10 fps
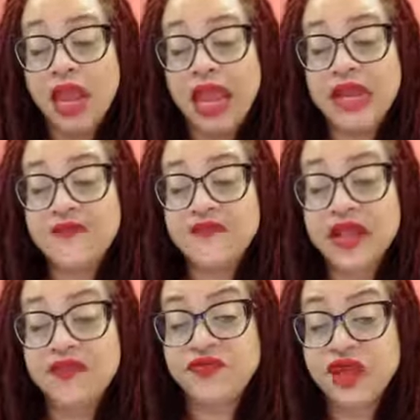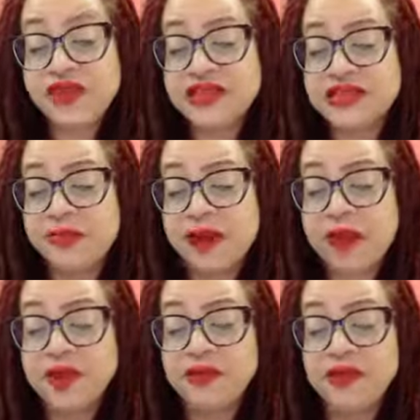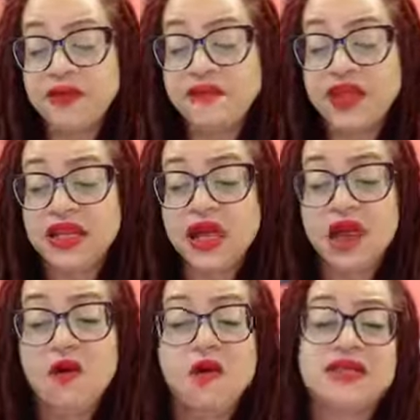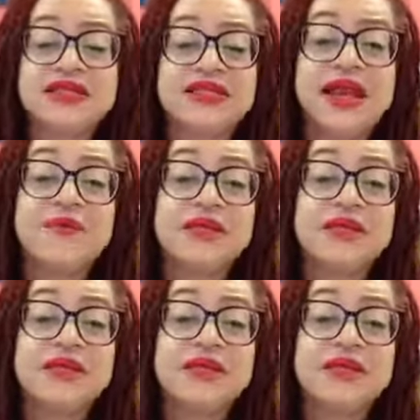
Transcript: And if, if there is a problem with the video or the sound,